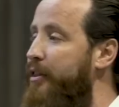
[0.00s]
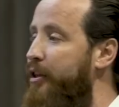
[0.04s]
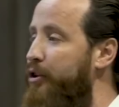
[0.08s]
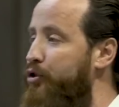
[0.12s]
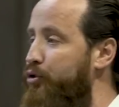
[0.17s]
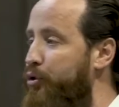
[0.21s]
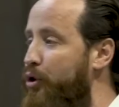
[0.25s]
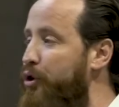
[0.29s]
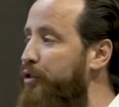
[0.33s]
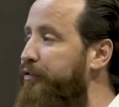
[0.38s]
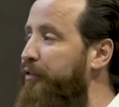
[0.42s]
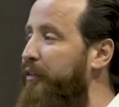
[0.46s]
the
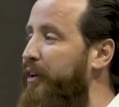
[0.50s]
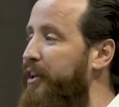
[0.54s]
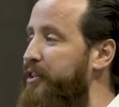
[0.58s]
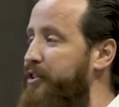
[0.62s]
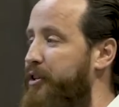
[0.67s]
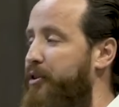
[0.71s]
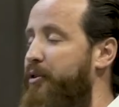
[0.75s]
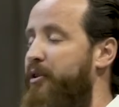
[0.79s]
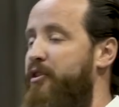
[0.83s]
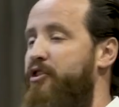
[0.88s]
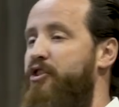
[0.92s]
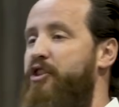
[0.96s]
truthfulness
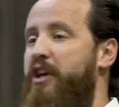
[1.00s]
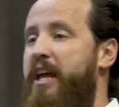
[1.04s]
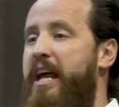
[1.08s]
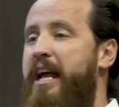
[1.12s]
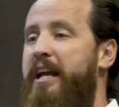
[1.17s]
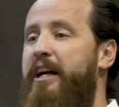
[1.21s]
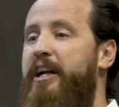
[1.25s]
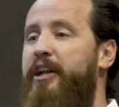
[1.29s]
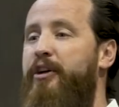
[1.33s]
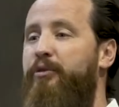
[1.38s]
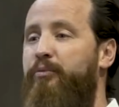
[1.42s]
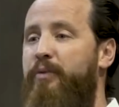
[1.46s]
of
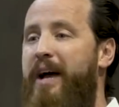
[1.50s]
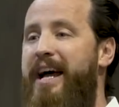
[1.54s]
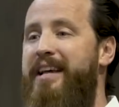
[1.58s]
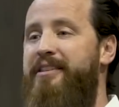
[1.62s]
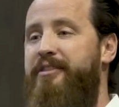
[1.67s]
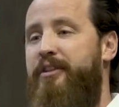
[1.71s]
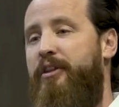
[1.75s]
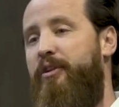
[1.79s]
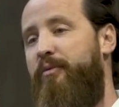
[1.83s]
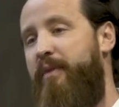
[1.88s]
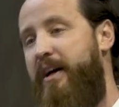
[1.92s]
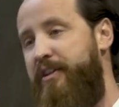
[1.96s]
Christianity
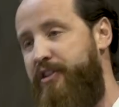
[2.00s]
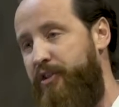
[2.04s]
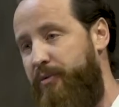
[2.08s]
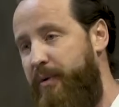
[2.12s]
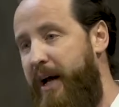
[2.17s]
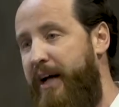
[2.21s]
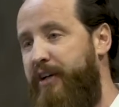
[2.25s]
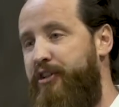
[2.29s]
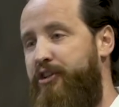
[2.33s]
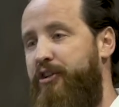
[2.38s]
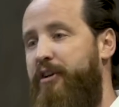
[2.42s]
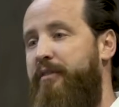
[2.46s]
rests on the
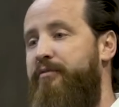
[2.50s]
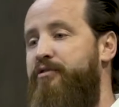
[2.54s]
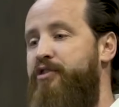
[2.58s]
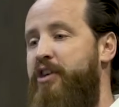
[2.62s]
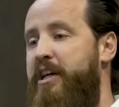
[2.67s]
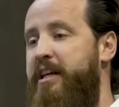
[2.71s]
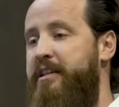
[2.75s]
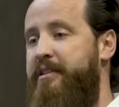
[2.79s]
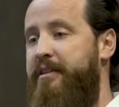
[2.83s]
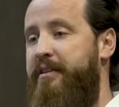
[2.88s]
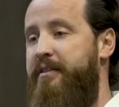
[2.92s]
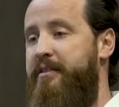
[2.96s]
resurrection of
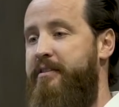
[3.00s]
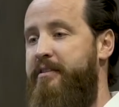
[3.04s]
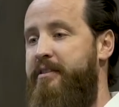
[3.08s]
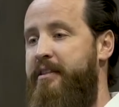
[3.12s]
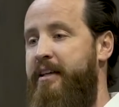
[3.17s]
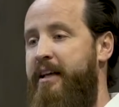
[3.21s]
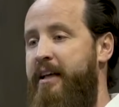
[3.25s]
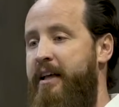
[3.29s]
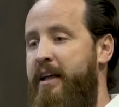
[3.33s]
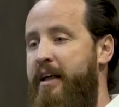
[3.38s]
Jesus.